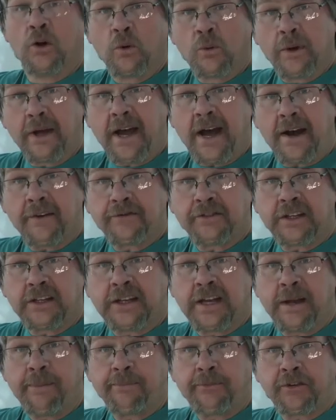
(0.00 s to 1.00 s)
we have to
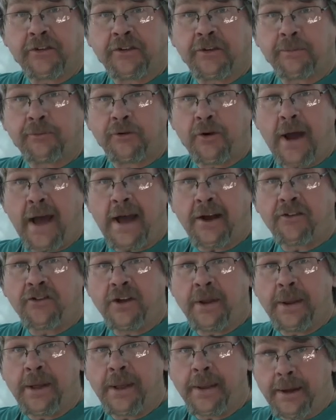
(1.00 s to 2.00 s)
keep the
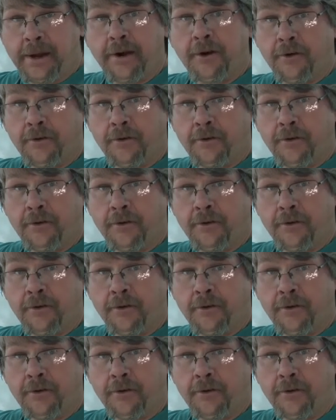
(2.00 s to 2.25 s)
subtraction in here,